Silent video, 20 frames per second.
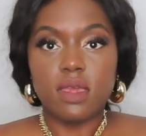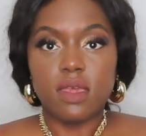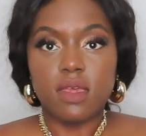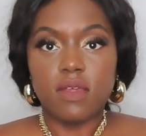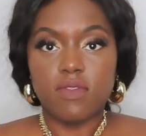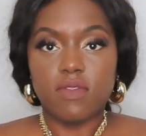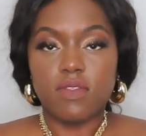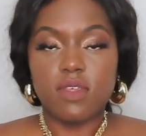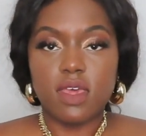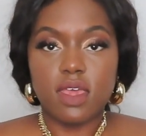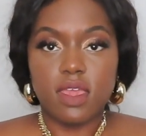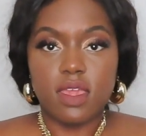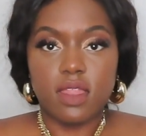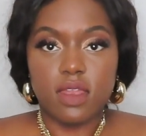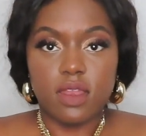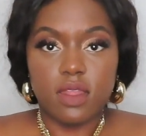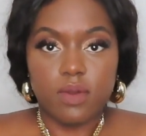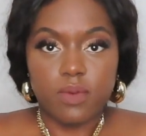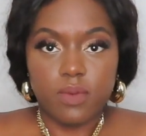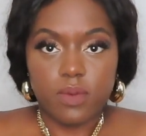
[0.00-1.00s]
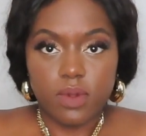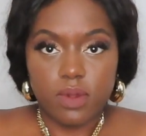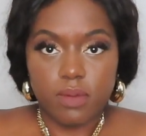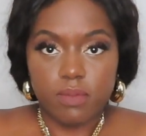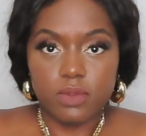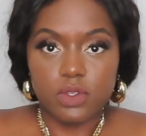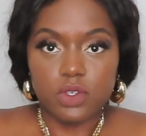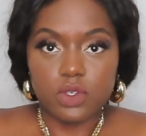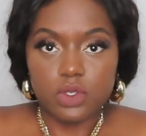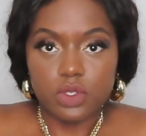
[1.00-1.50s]
And then I'm
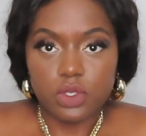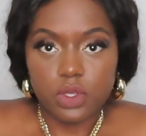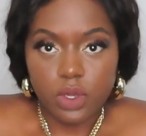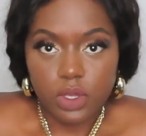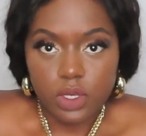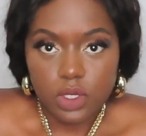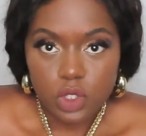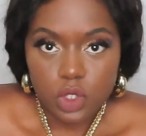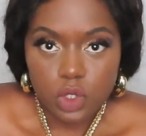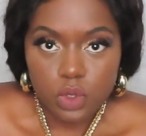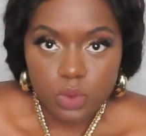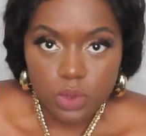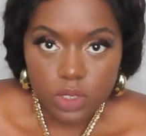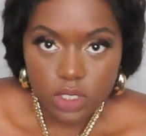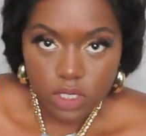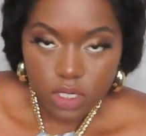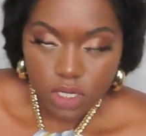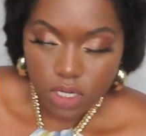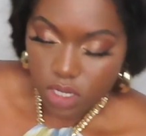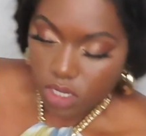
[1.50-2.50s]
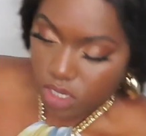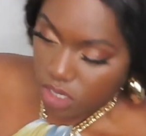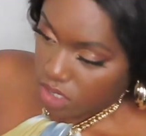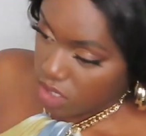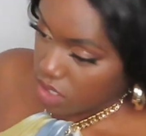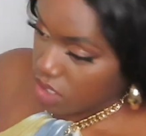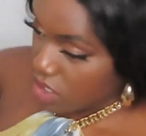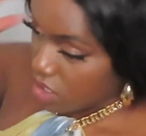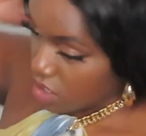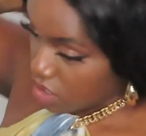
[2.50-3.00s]
just going to
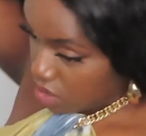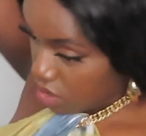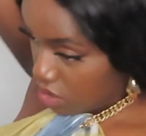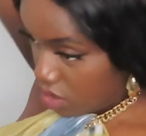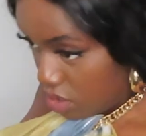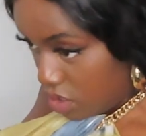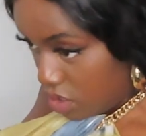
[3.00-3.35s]
tie it